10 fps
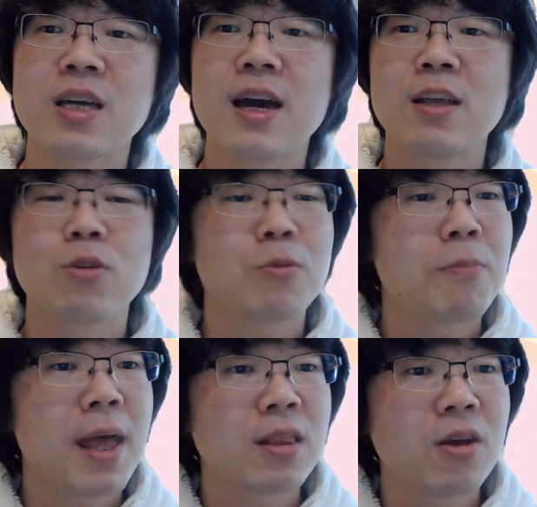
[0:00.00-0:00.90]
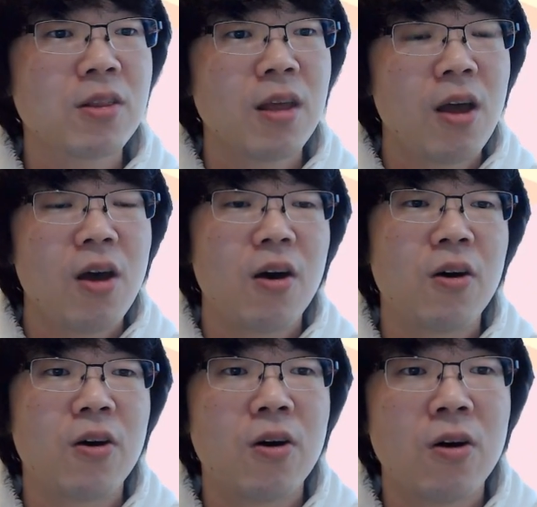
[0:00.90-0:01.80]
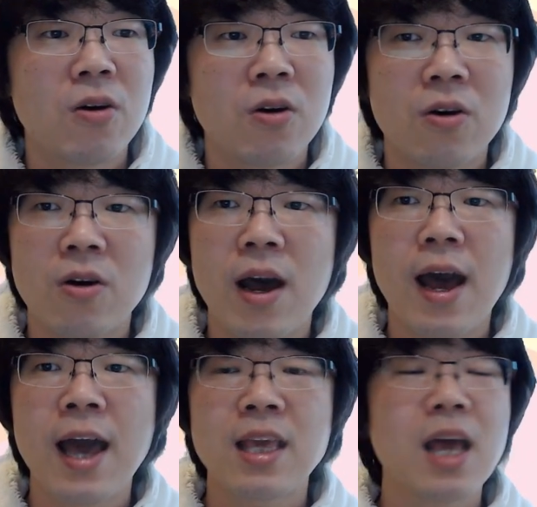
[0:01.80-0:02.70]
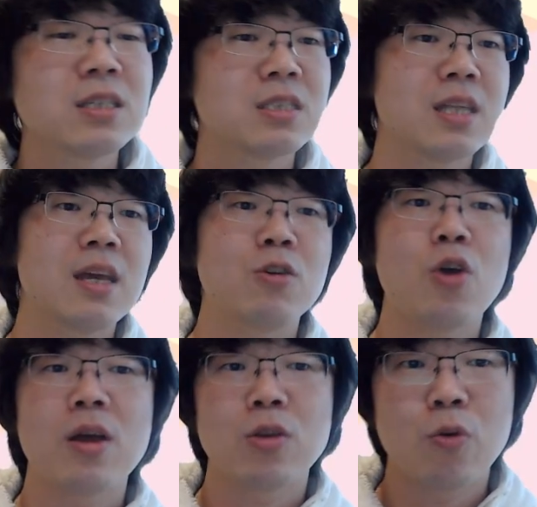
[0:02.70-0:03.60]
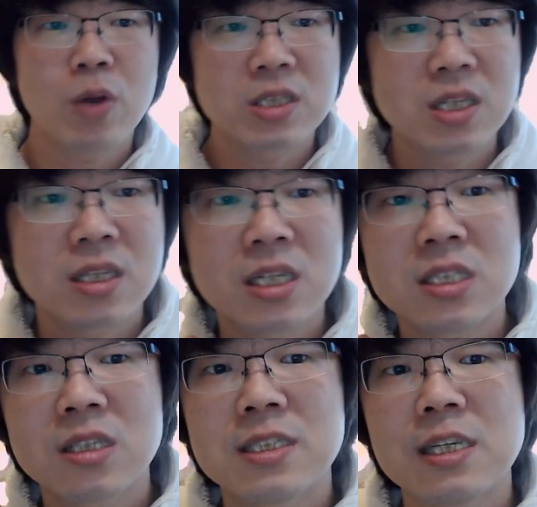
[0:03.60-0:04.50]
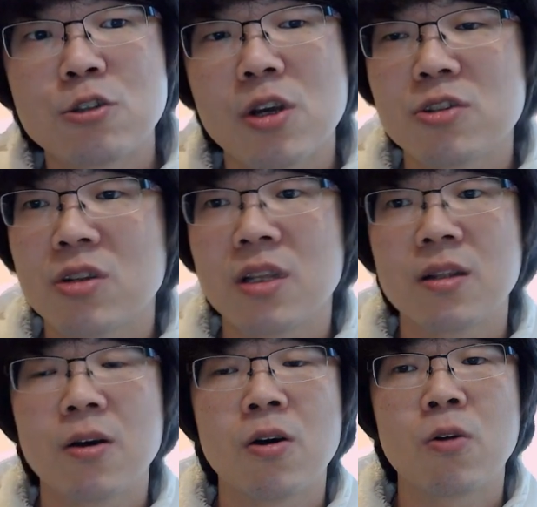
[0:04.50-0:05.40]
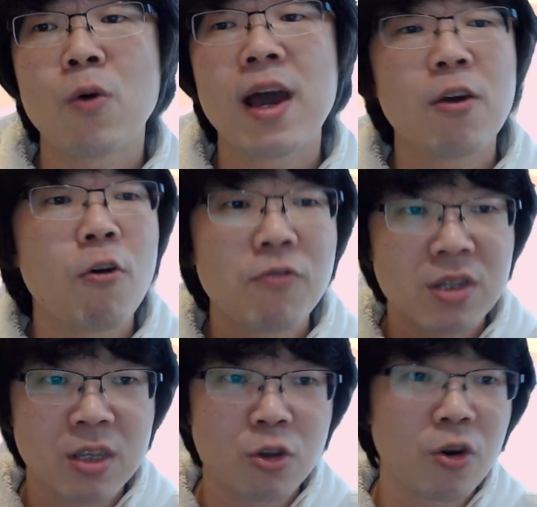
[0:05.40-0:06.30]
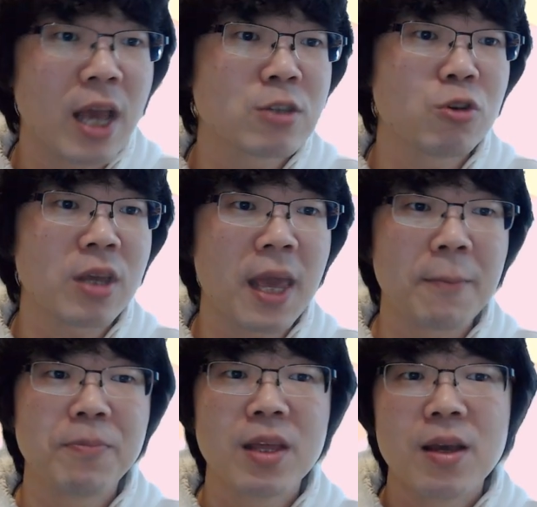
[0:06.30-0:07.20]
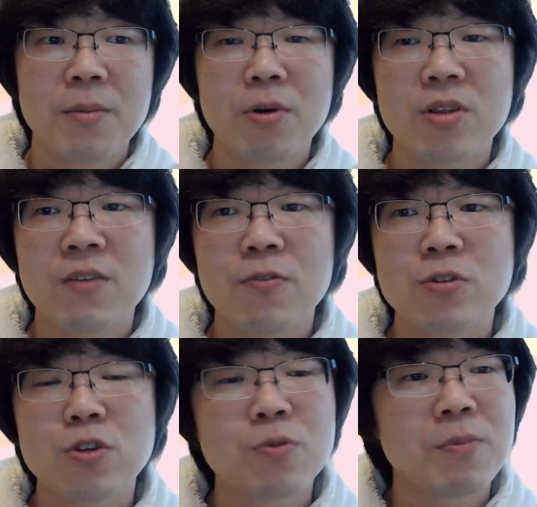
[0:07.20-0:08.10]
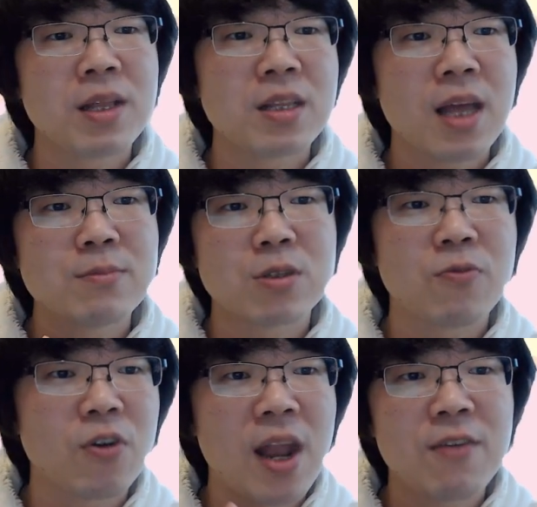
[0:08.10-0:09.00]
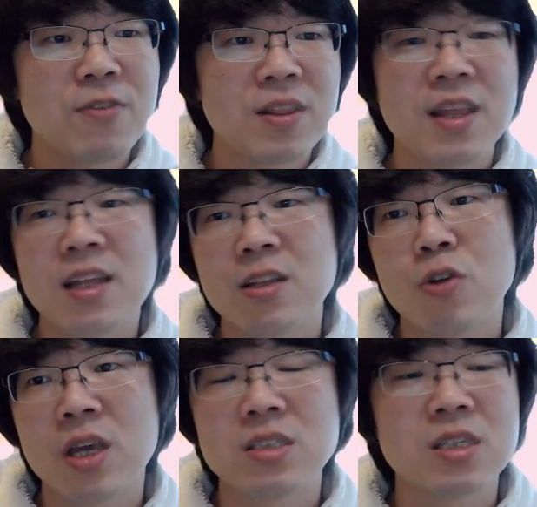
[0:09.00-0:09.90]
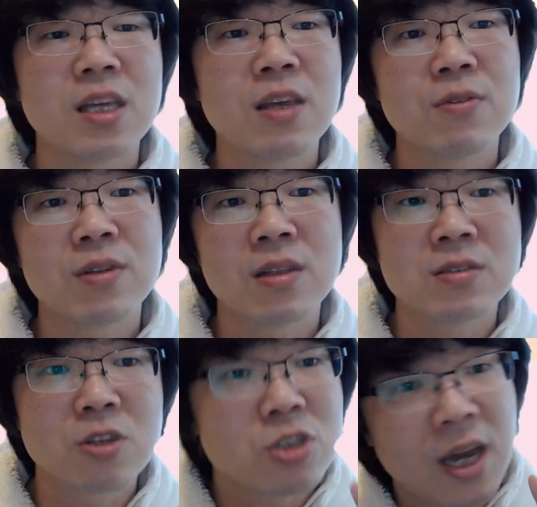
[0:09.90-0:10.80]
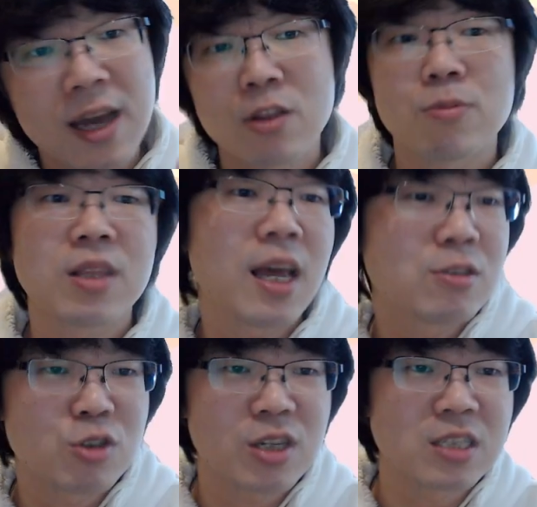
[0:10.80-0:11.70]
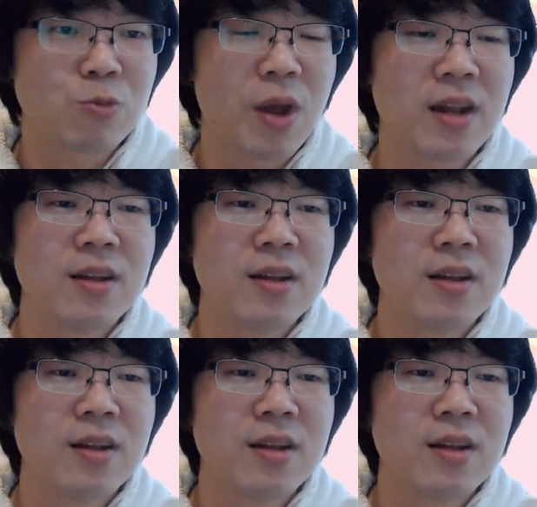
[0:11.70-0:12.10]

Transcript: kind of a pattern, uh, I can't say you, you will see this situation in, uh, quite often in your actual game. But if you serve many times for life and death, you can see even such kind of a test as well.